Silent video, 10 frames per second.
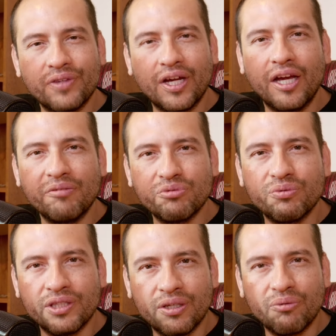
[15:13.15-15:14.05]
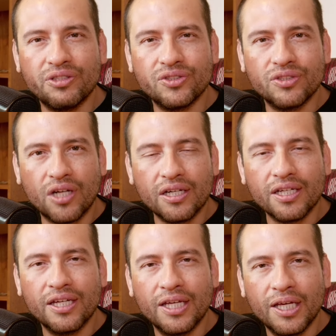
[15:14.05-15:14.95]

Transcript: times when they were stuck,